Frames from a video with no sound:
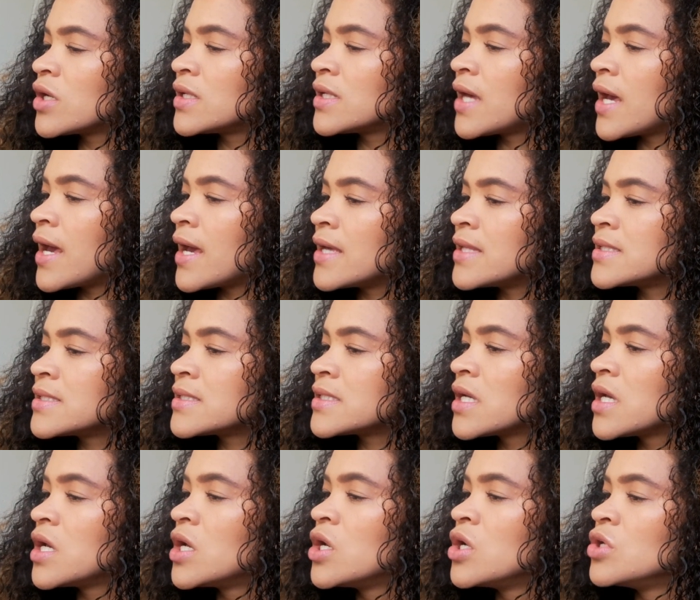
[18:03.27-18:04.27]
on the ends,
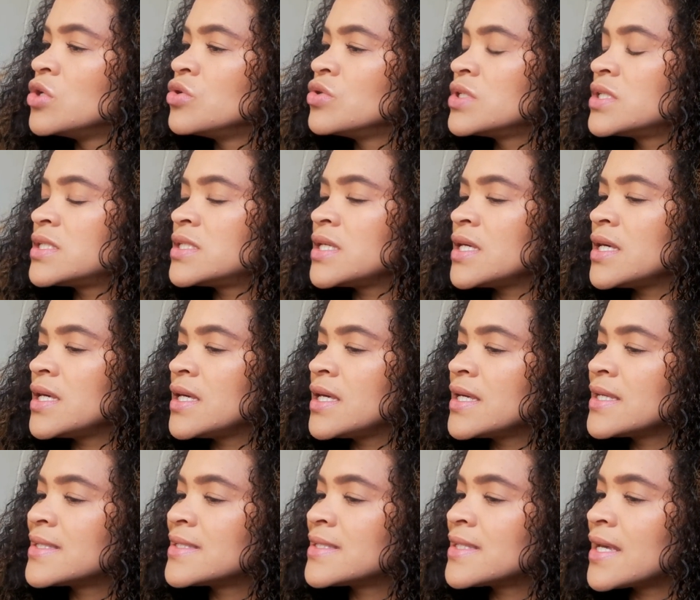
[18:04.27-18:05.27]
you
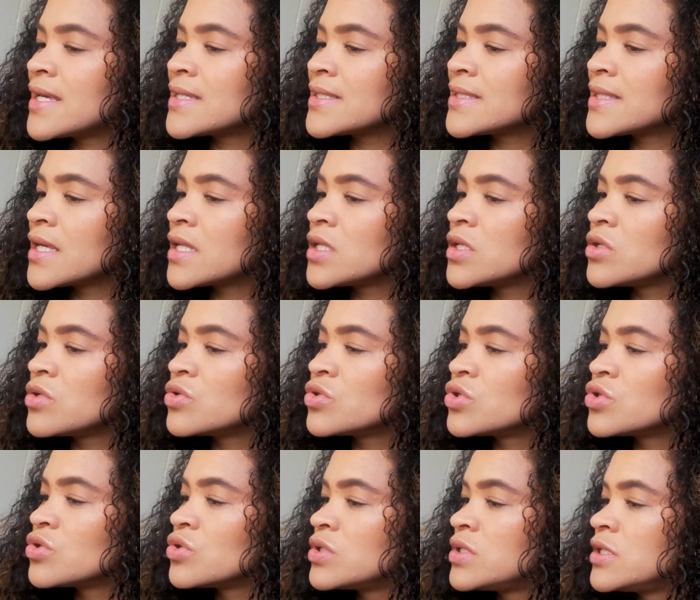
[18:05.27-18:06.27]
see it says that you
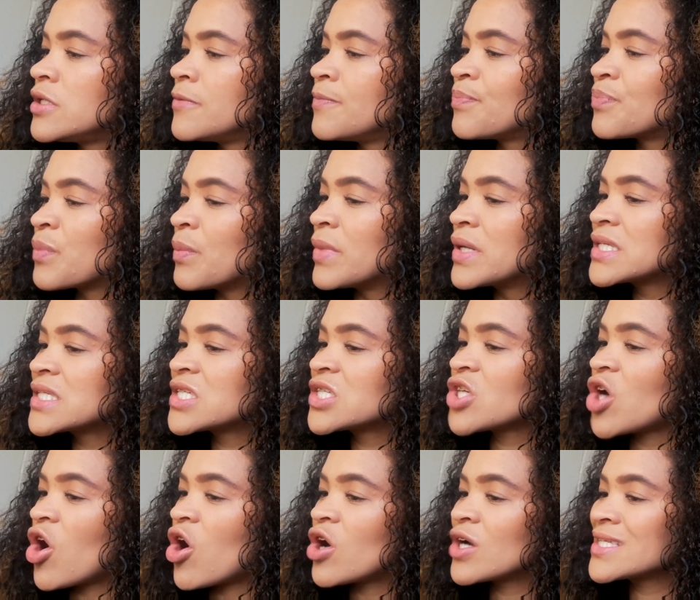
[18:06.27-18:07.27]
should
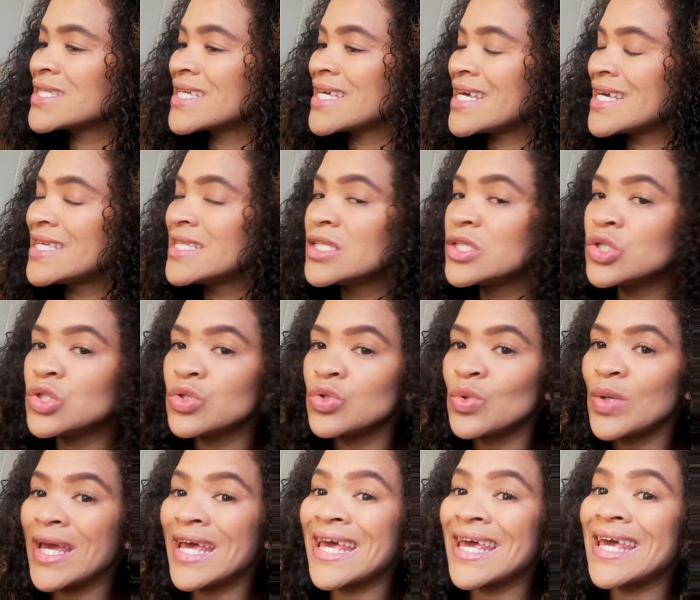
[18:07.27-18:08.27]
massage
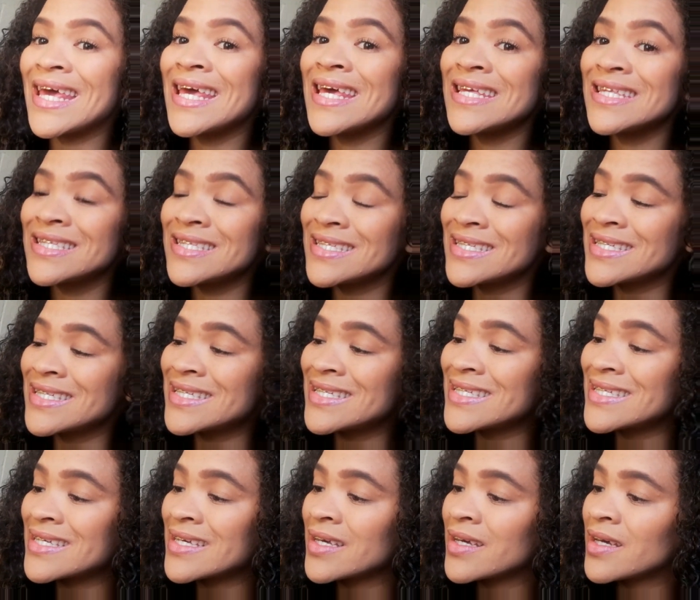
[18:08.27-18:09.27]
into each
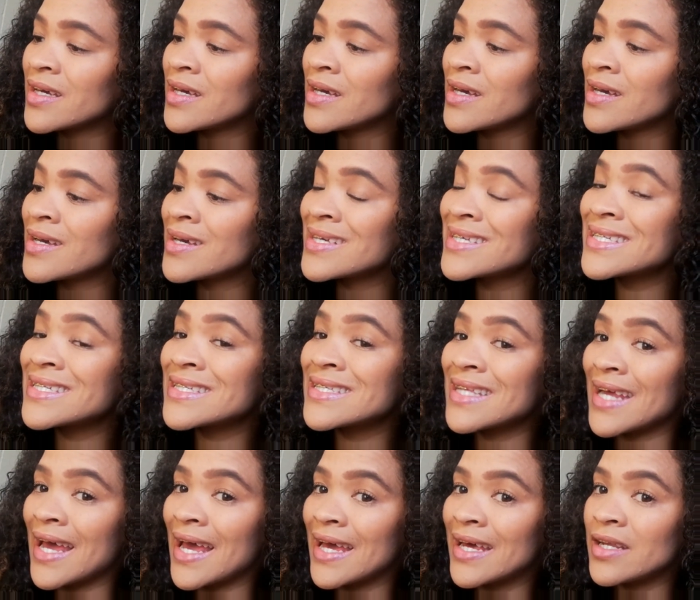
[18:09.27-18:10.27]

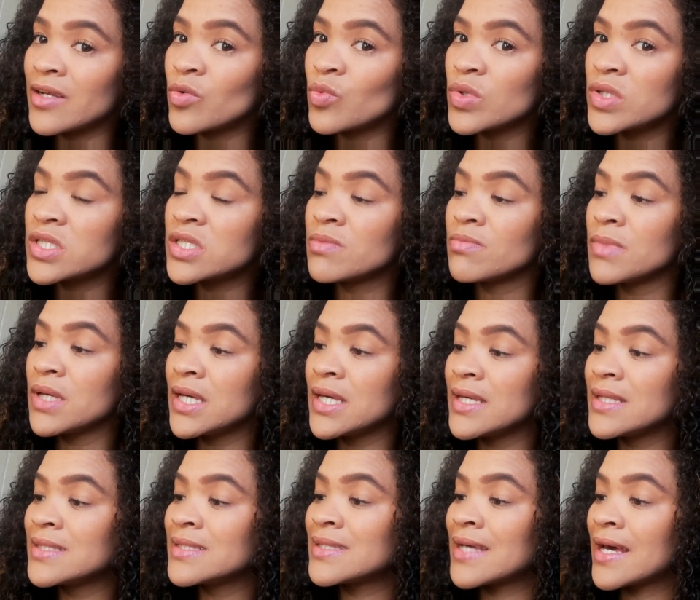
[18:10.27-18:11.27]
strand, which
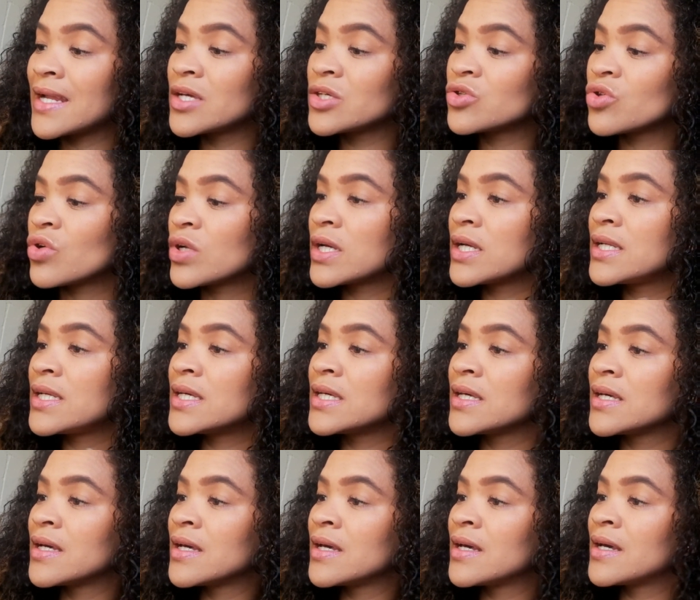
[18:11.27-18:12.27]
means that is already
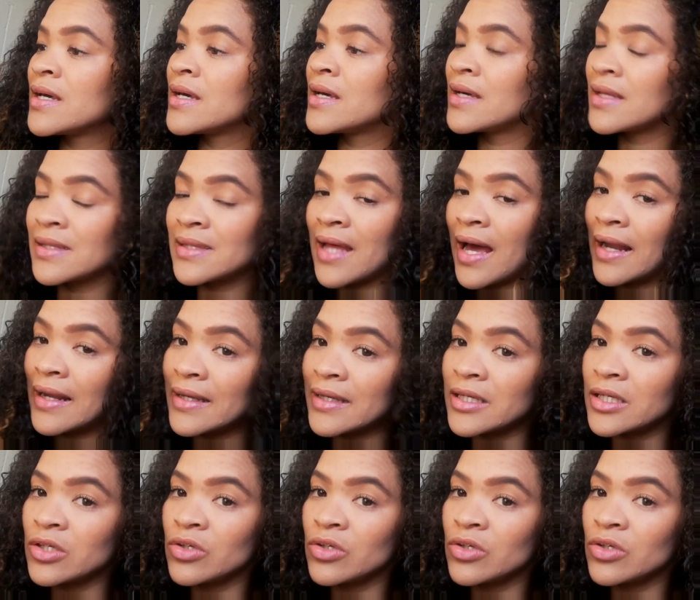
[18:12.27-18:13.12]
telling